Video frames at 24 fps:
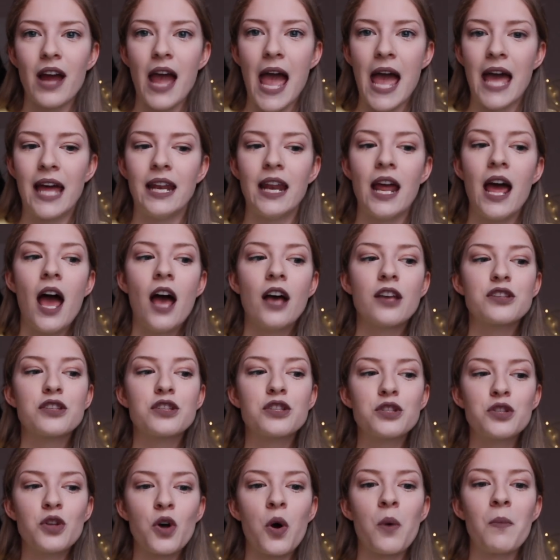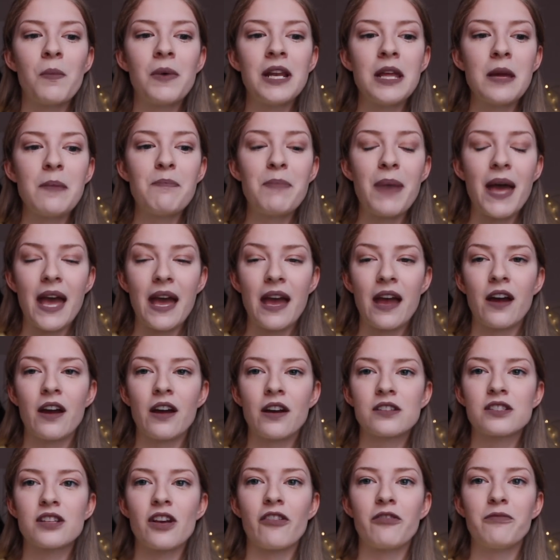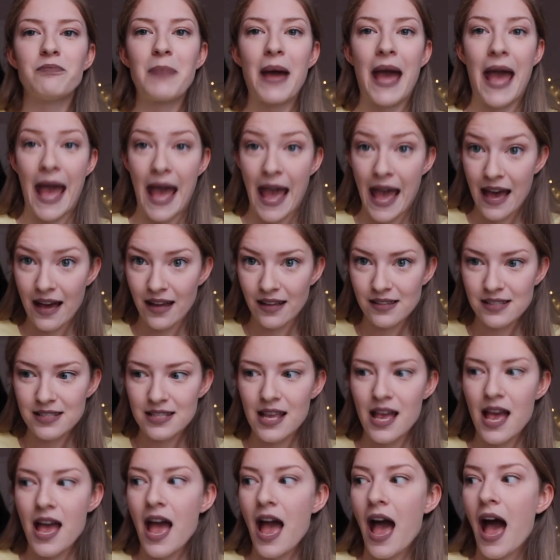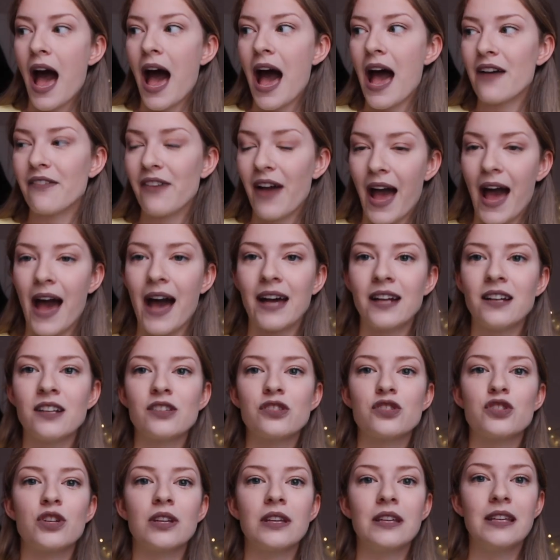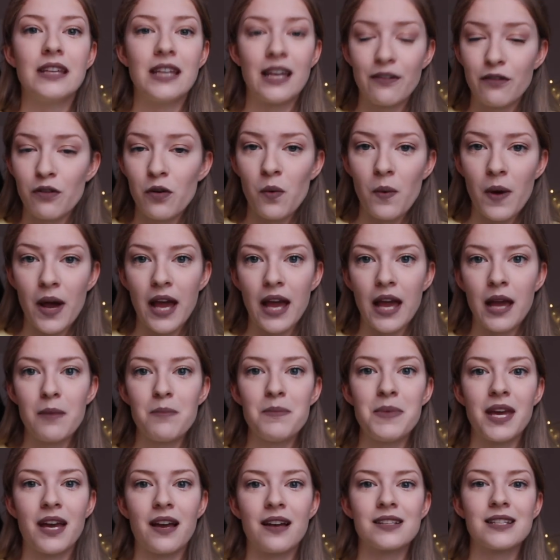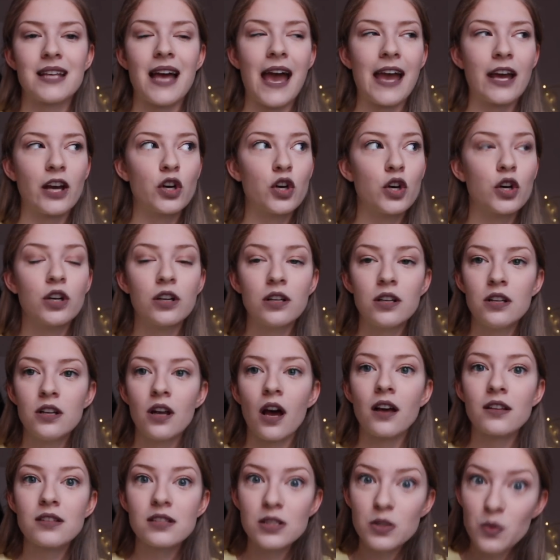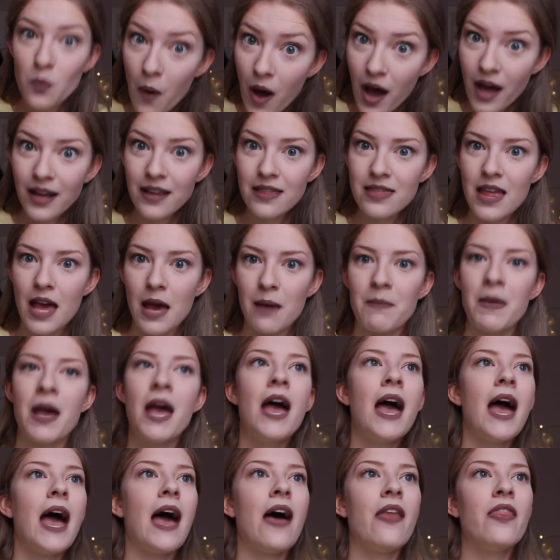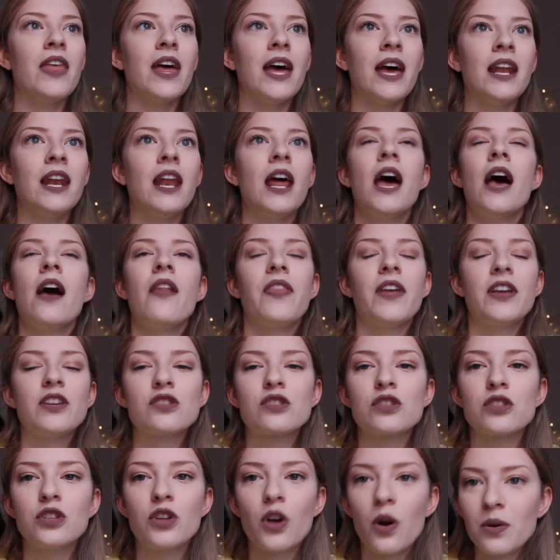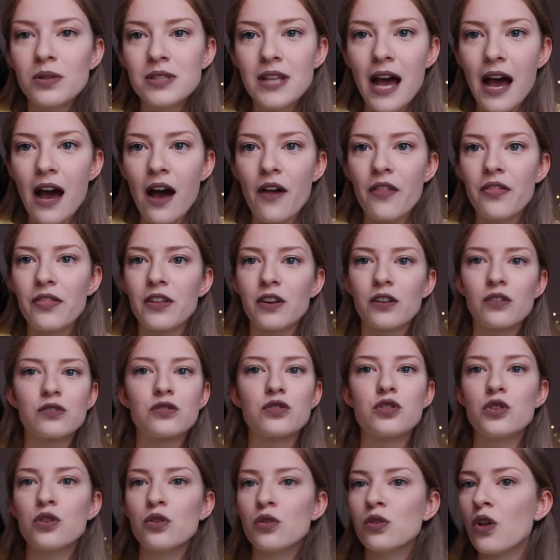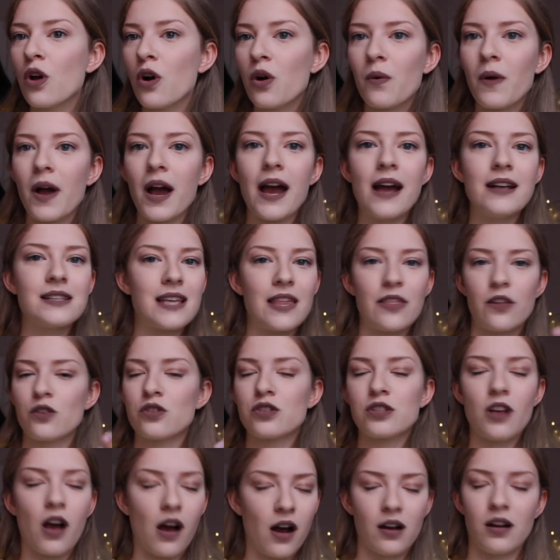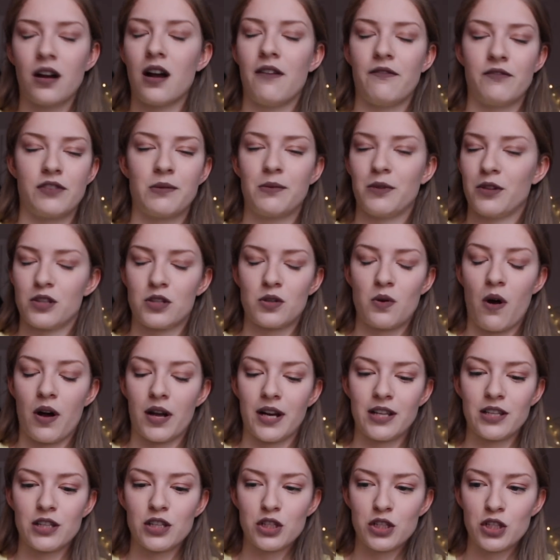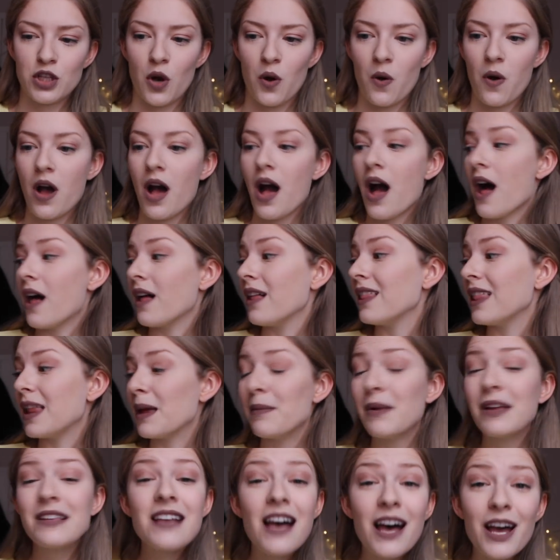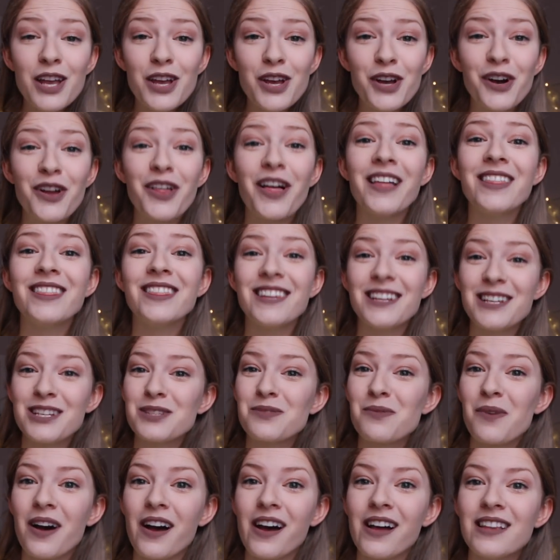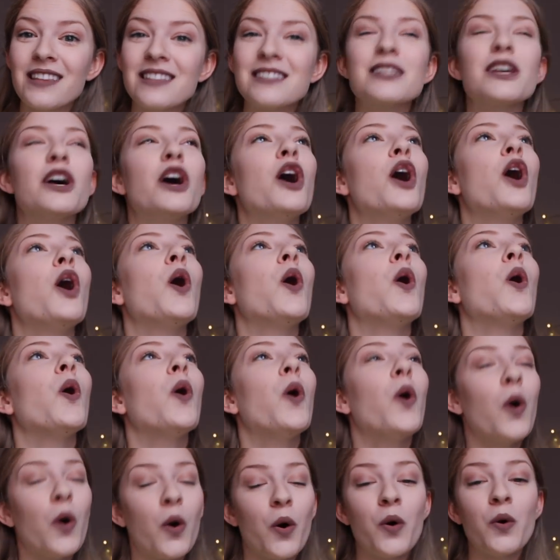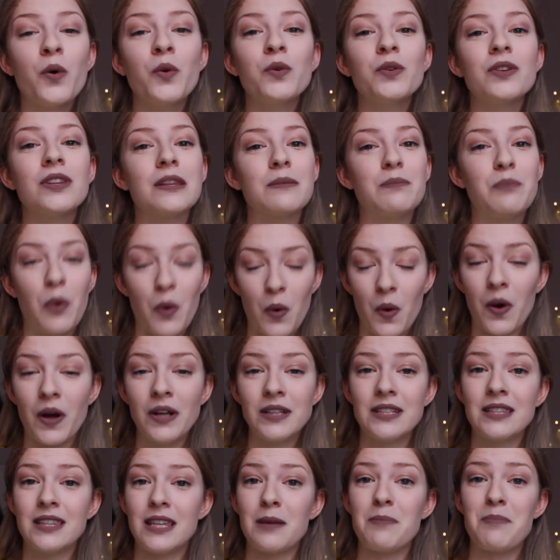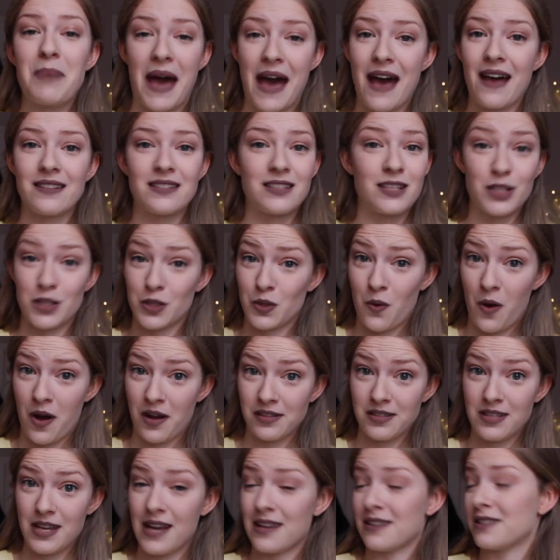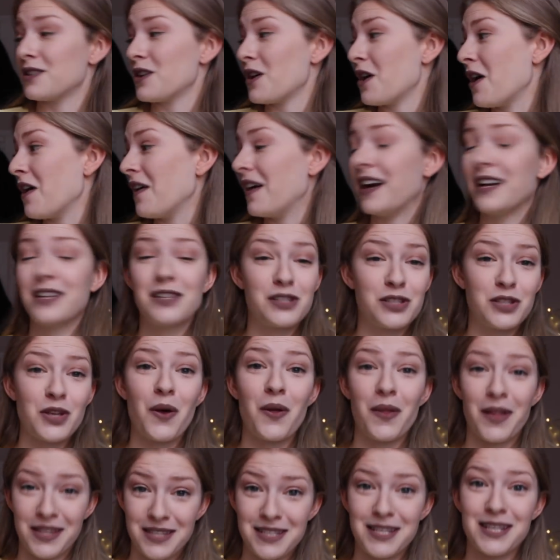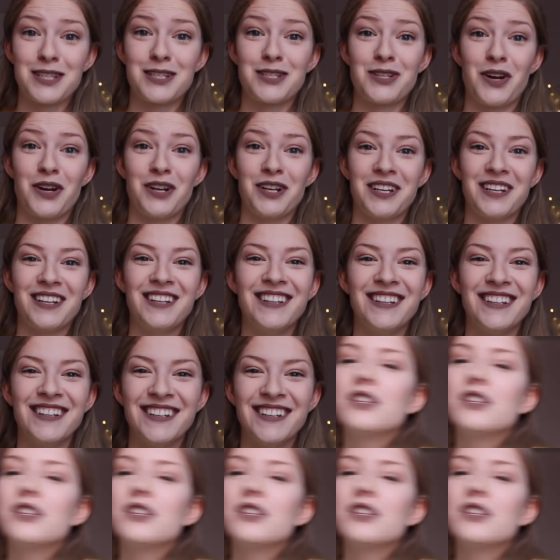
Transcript: And so many pairs of pants I've had to give away because I could not squat in them. And then they just go down, they're too low rides, and they're just uncomfortable to squat in. So let me tell you that these ones, oh boy, did they pass the squat test. Alright, so let's get started.